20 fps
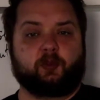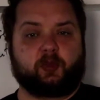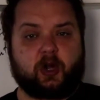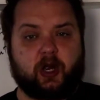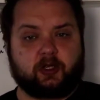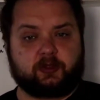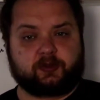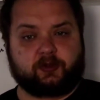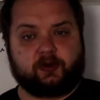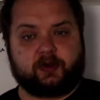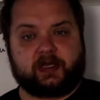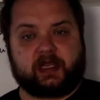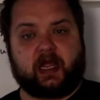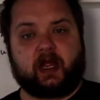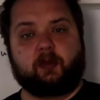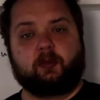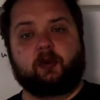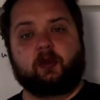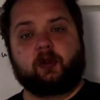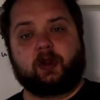Procter &
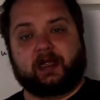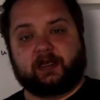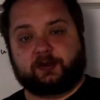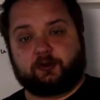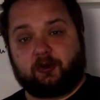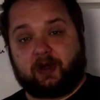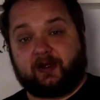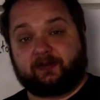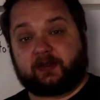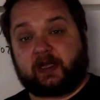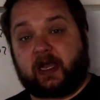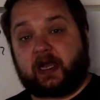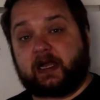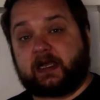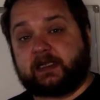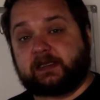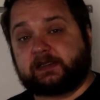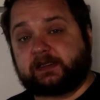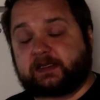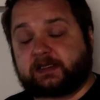Gamble and Kraft
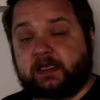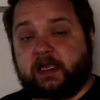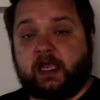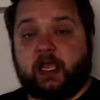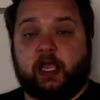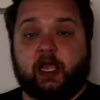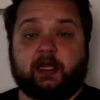Heinz,